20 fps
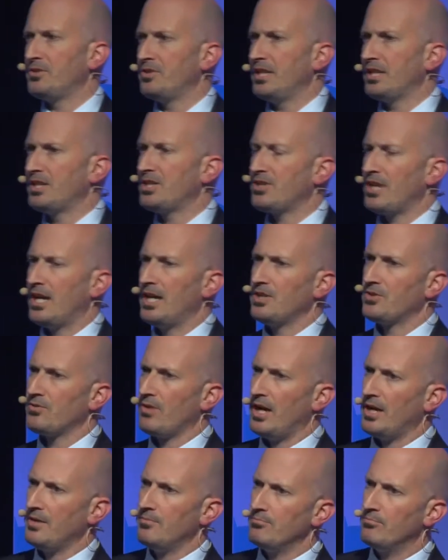as the exchange
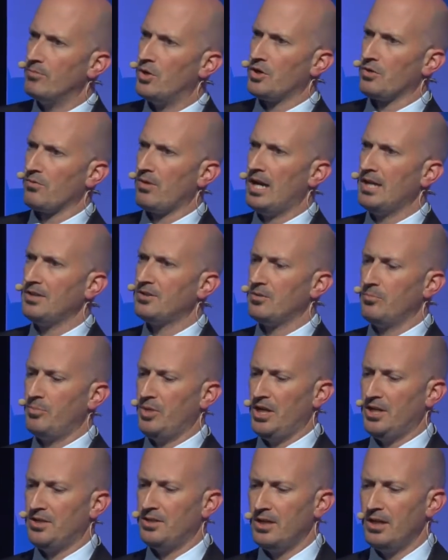rate moderates a
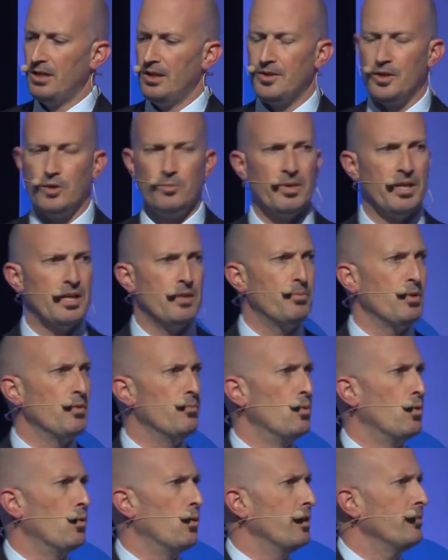bit, there'll be a
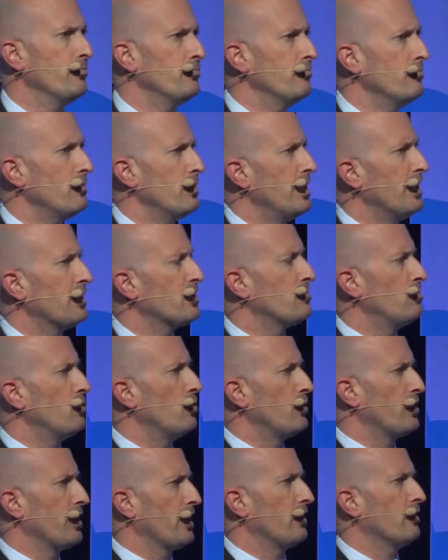bit more
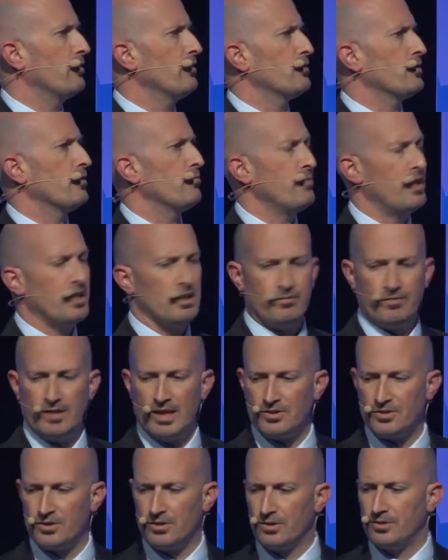exporting sort of
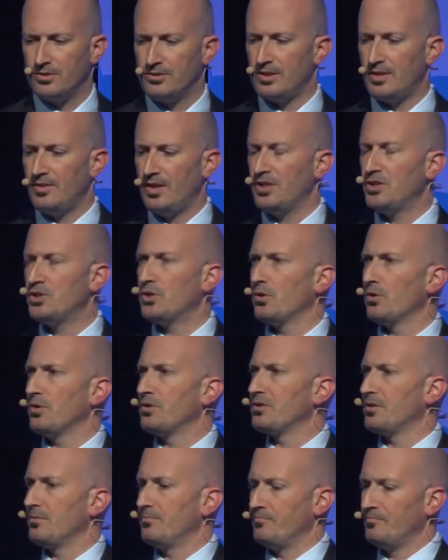manufactured goods and that
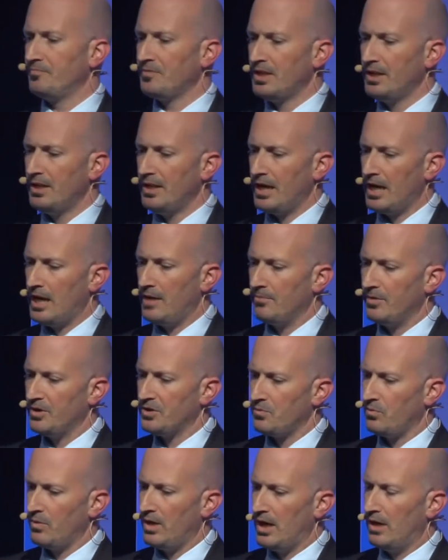tourism
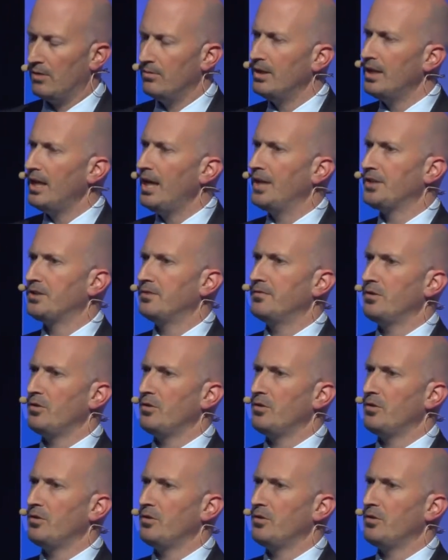as well. It's a